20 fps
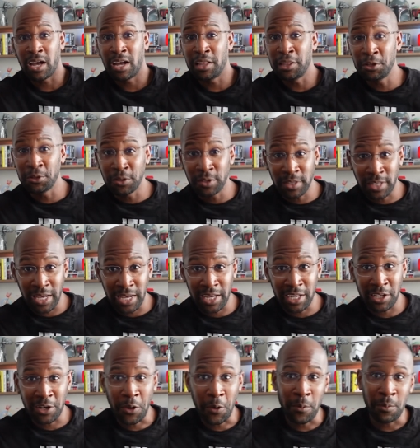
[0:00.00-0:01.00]
Other than
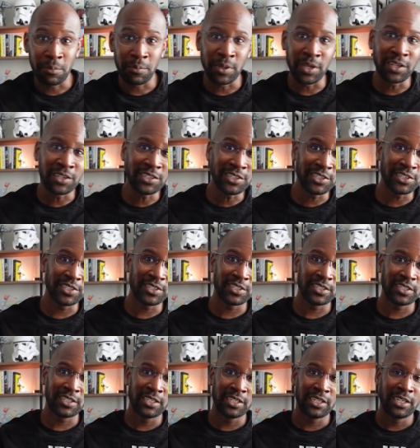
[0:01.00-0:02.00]
that, peace,
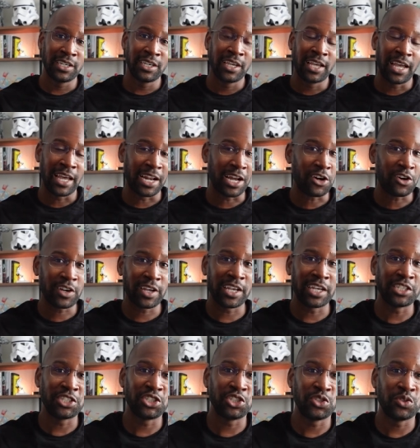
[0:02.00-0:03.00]
and I'll
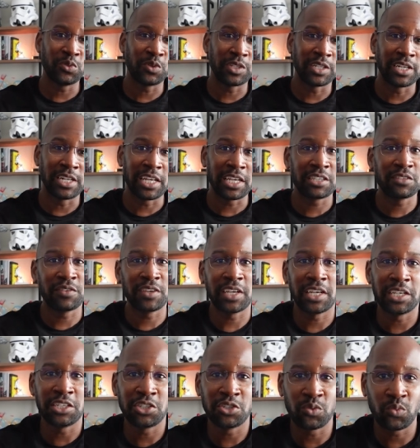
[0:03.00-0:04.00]
catch you on the next
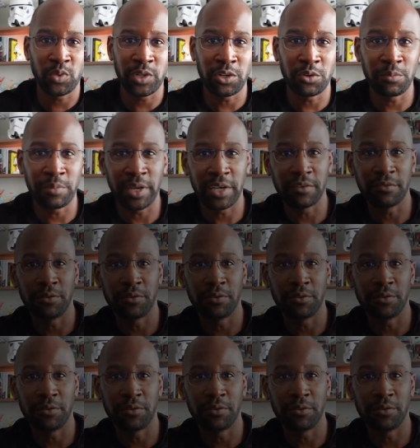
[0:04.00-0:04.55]
vacation we don't pay